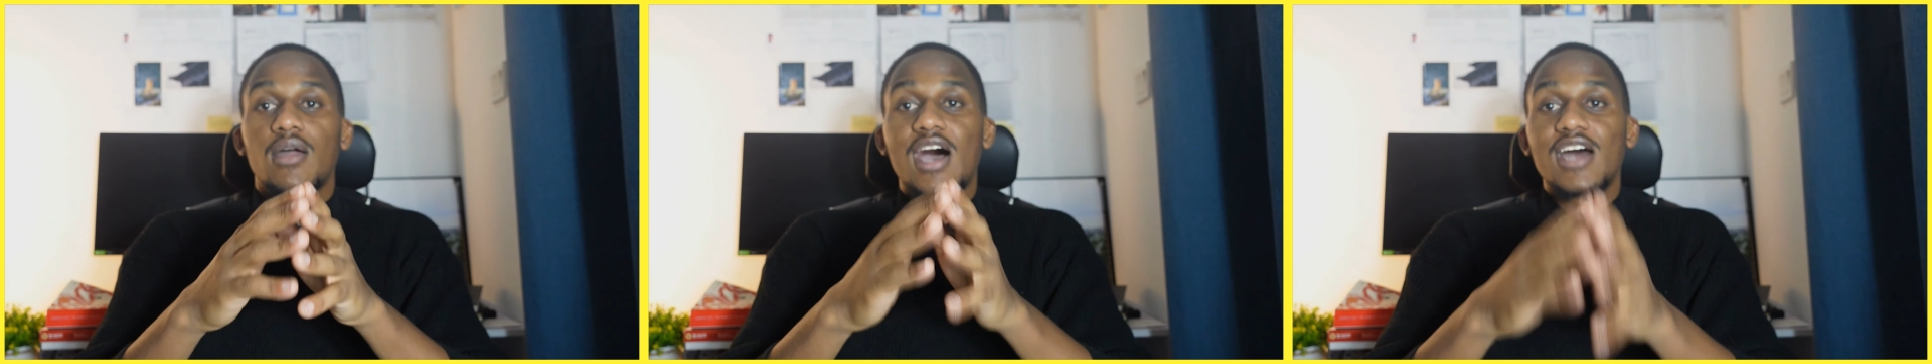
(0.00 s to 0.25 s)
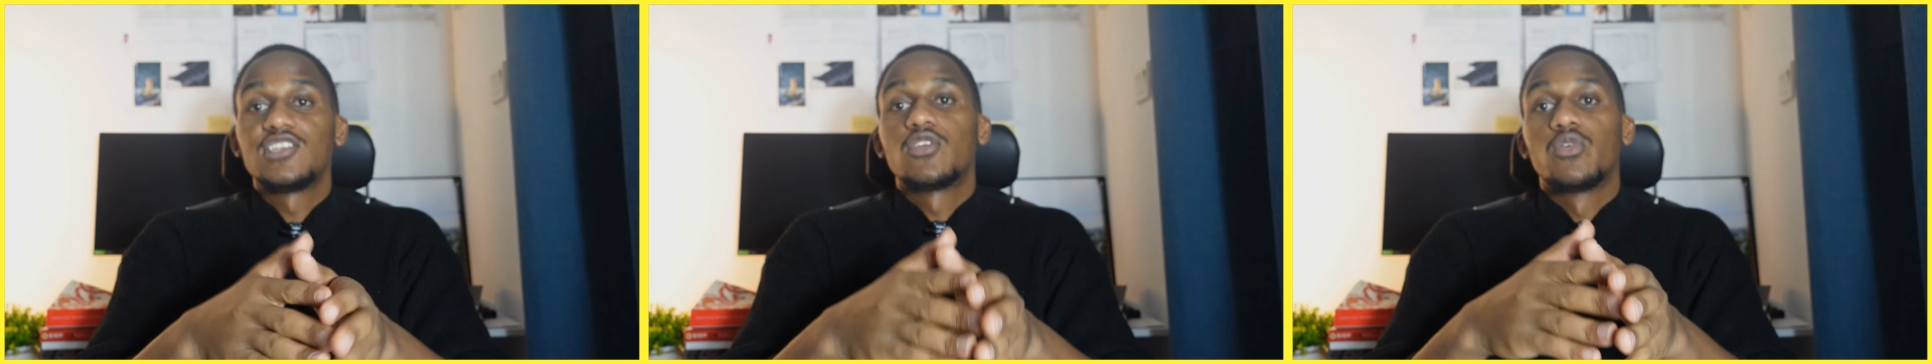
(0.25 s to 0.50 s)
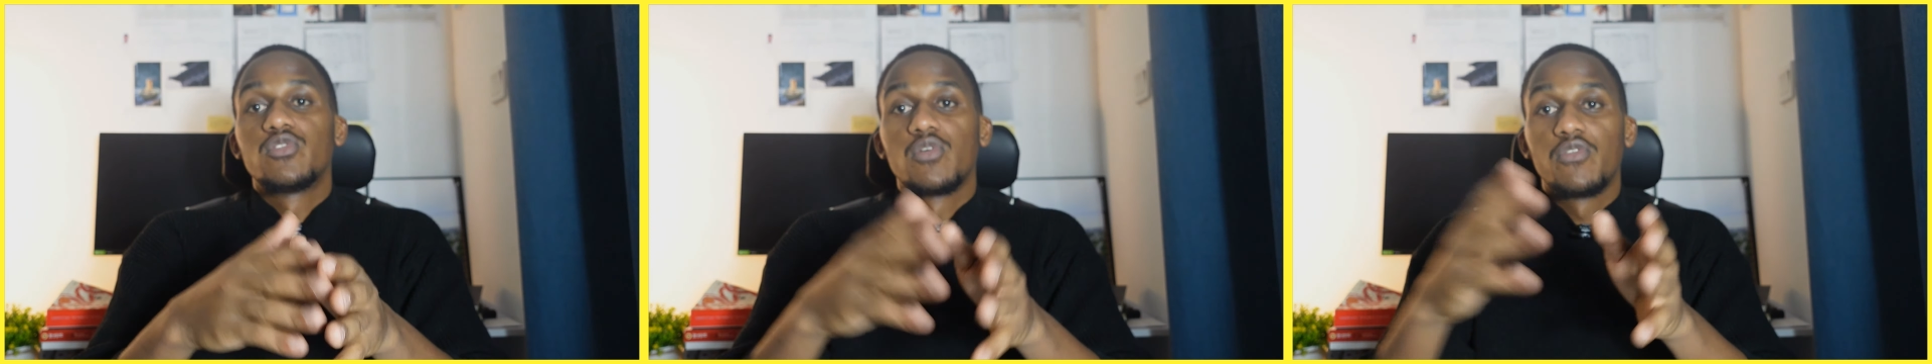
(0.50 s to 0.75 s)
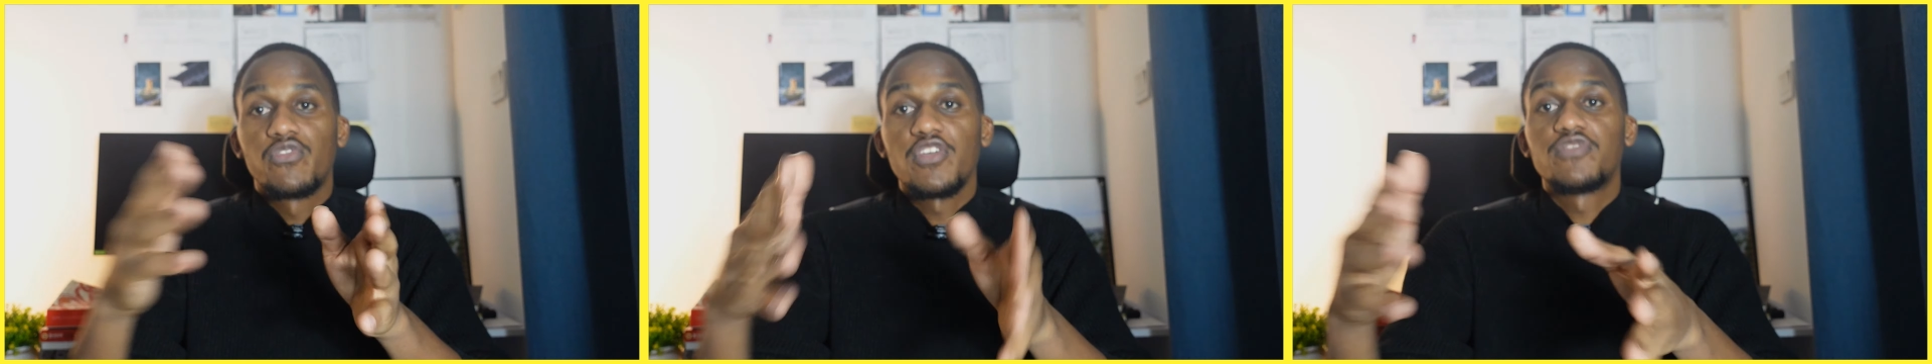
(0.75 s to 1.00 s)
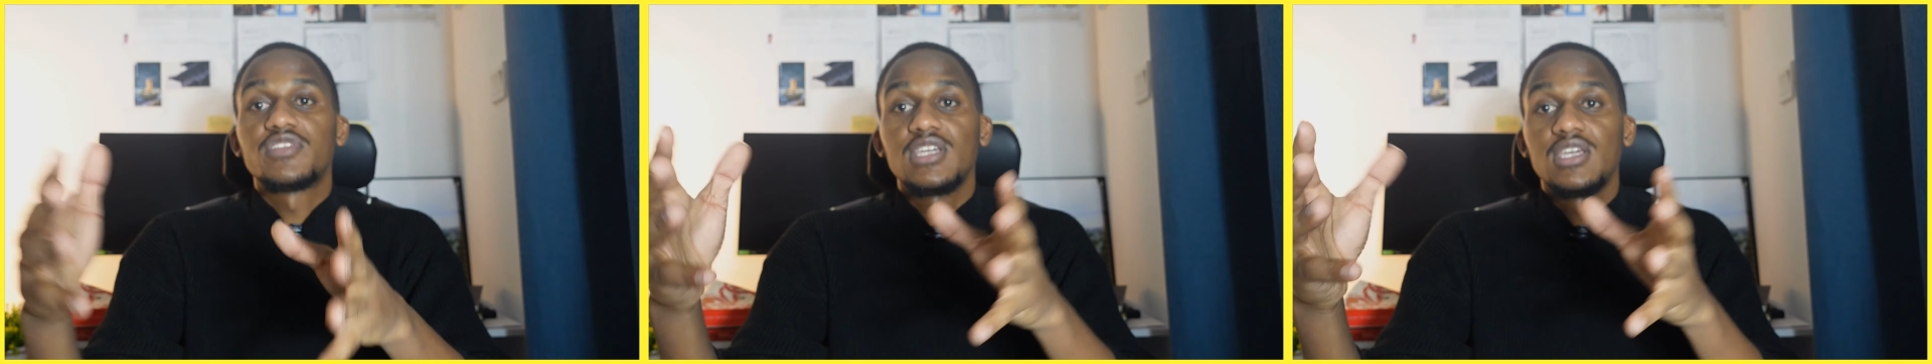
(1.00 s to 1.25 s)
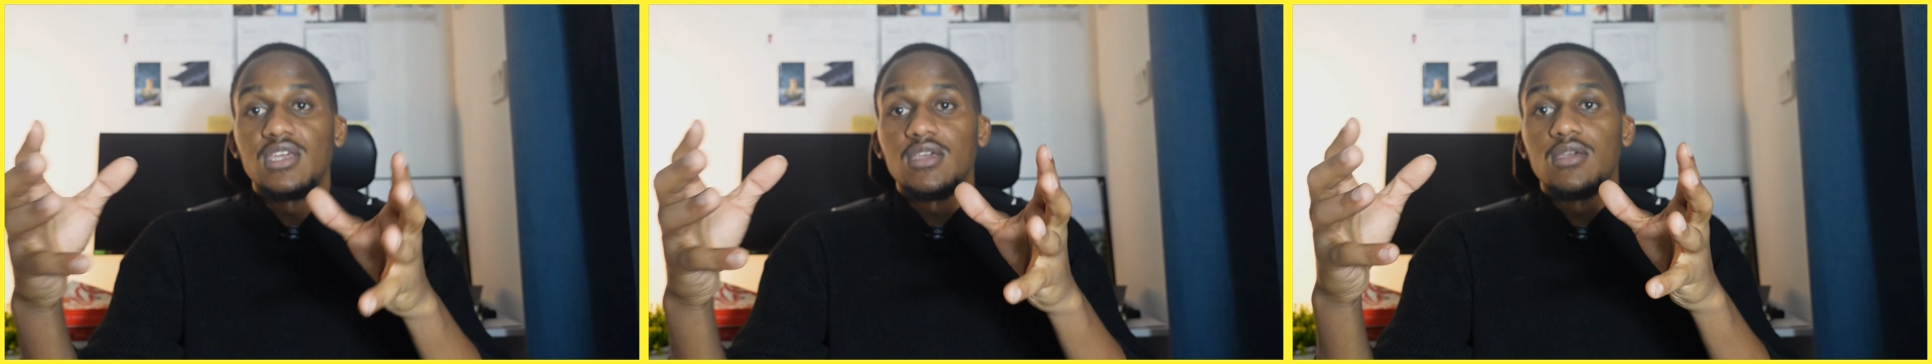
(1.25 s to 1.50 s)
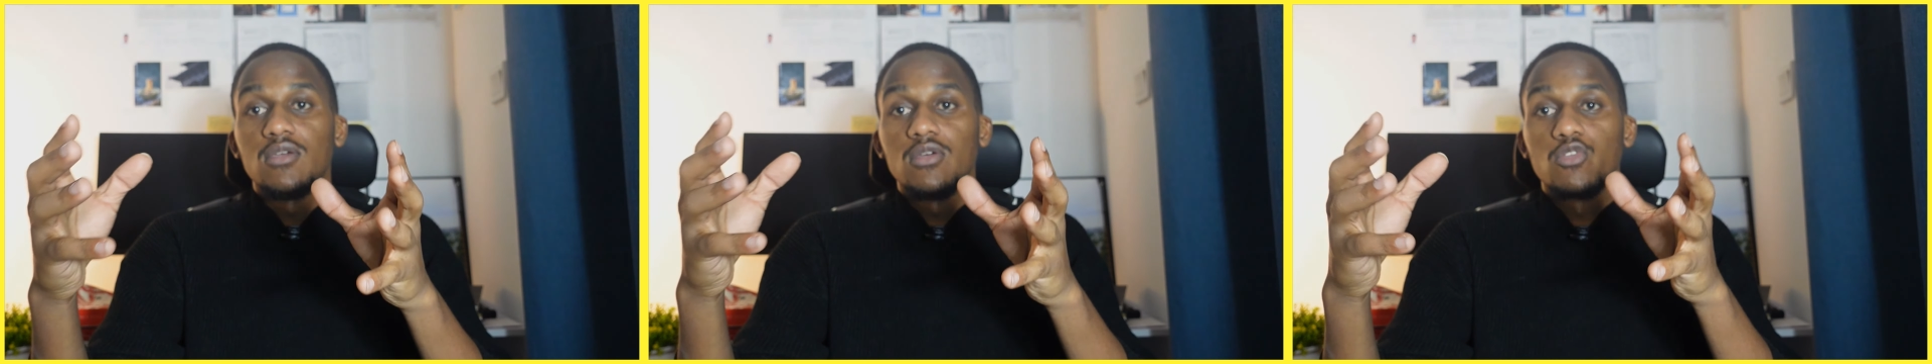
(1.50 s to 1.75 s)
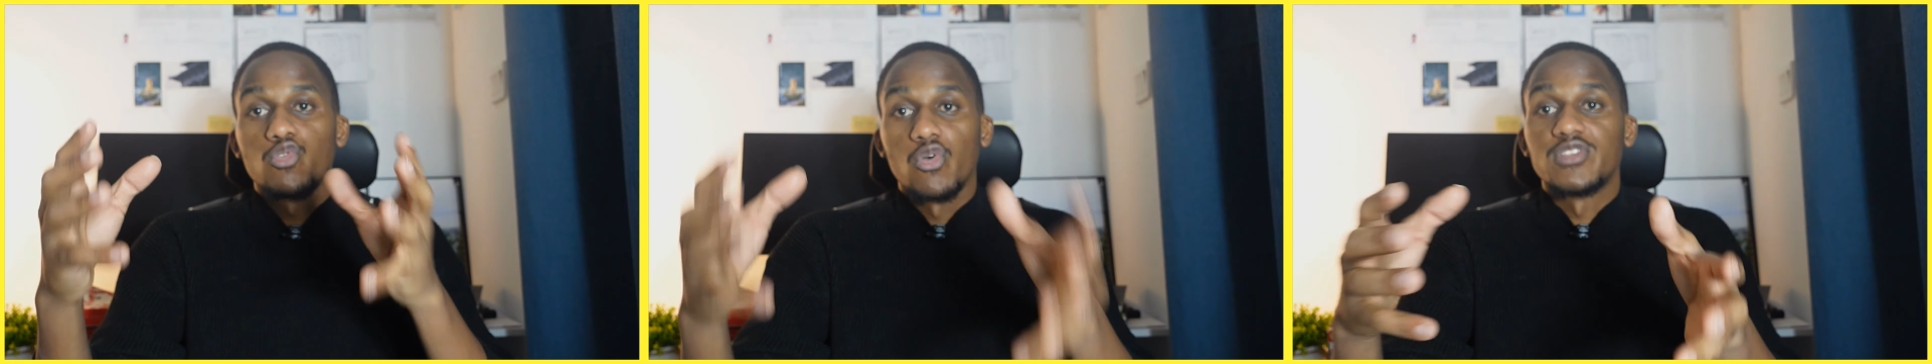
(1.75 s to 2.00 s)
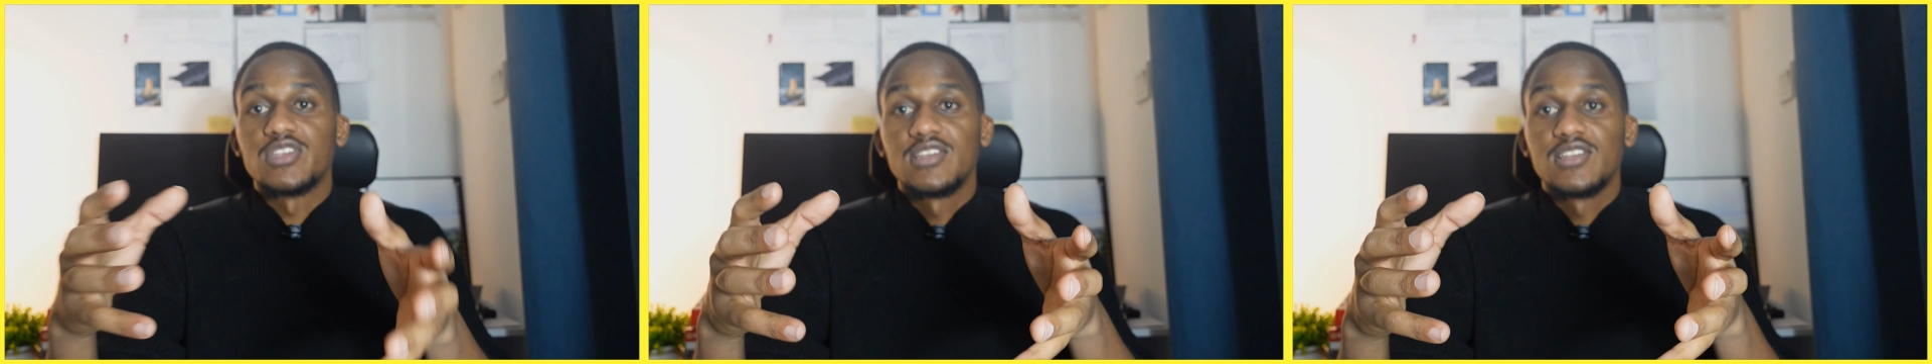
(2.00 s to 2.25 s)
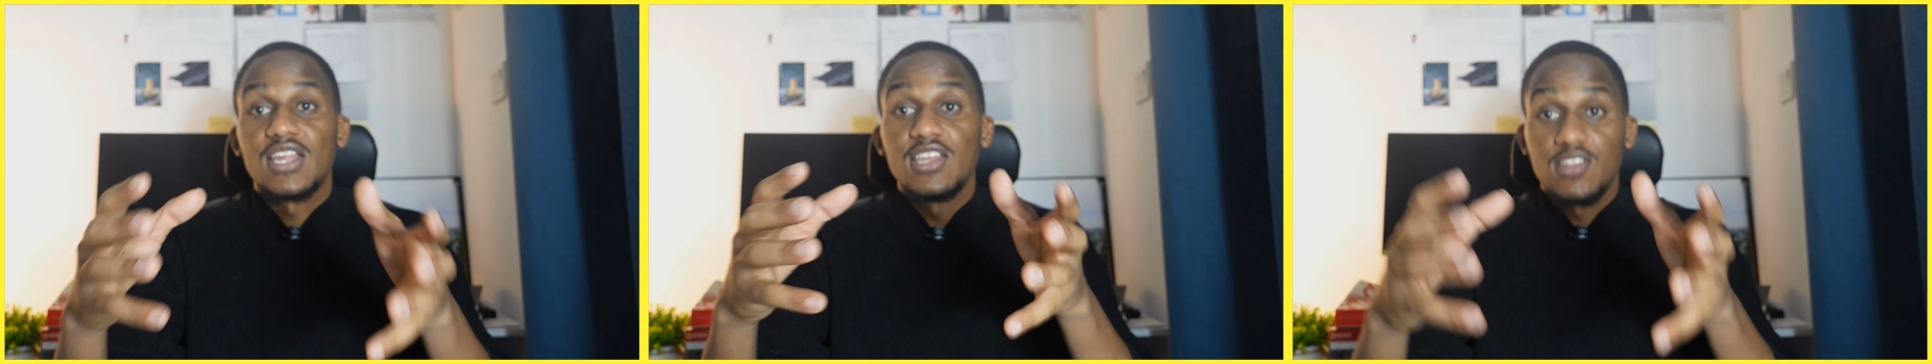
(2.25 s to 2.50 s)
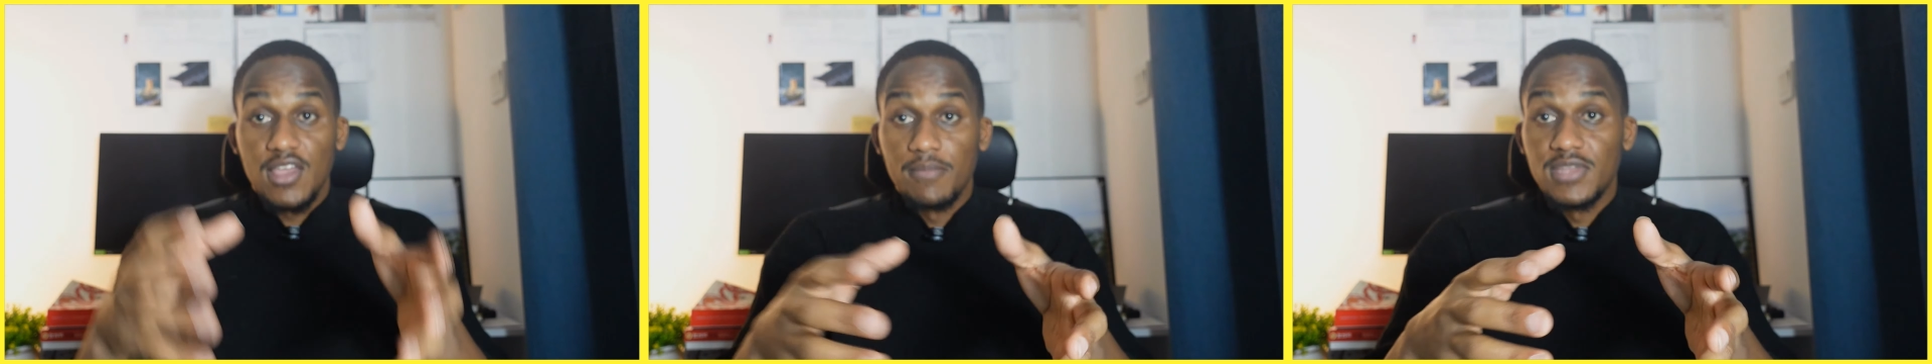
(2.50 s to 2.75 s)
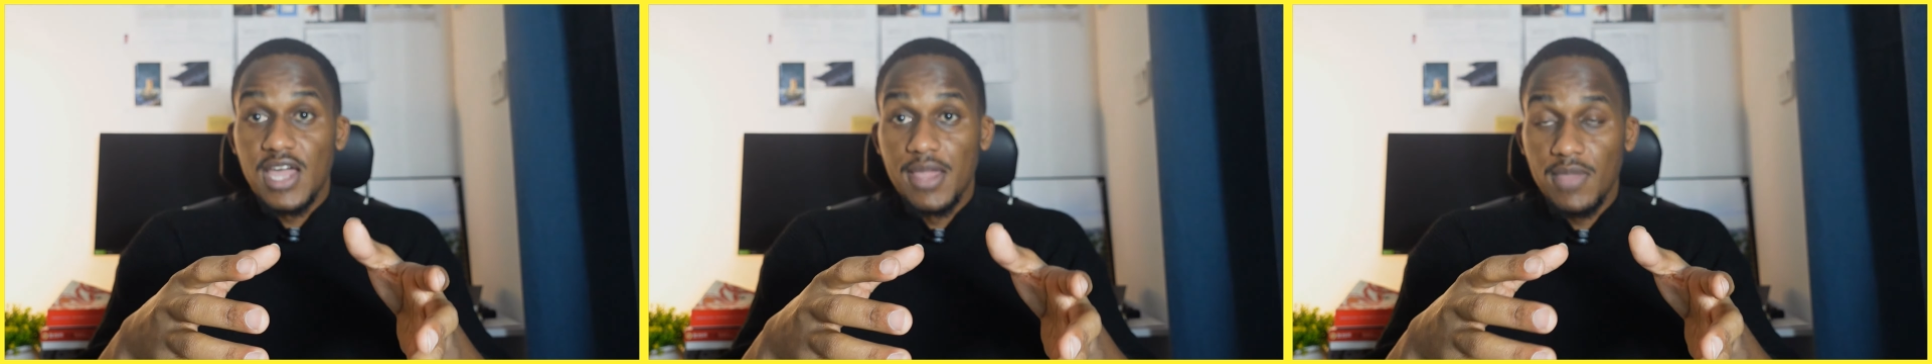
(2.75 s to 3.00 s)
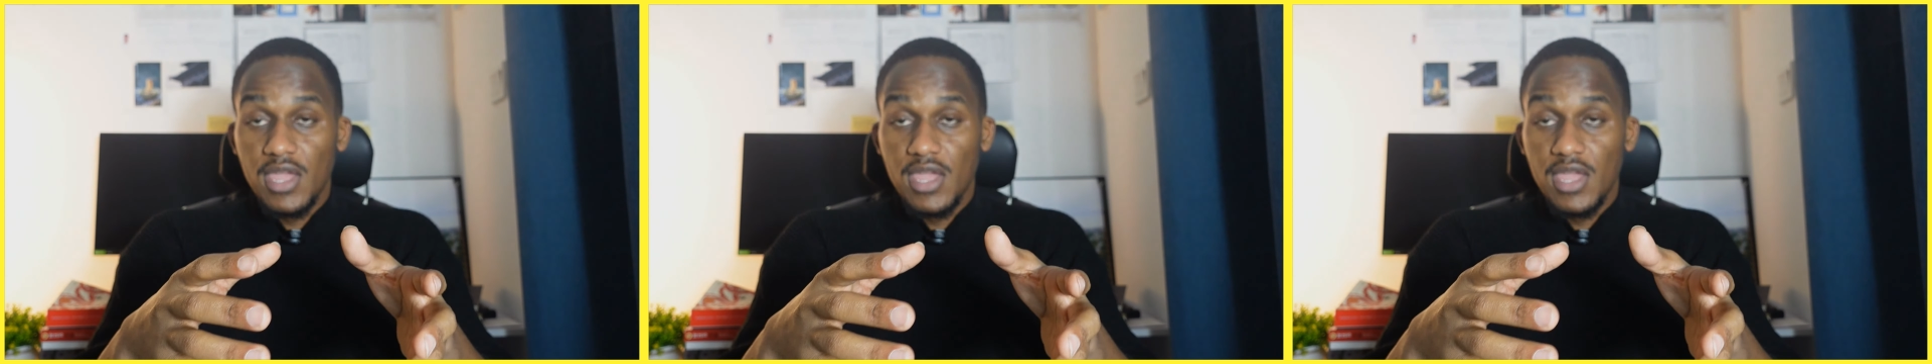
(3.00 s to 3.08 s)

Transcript: articles or 50 sources at the same time.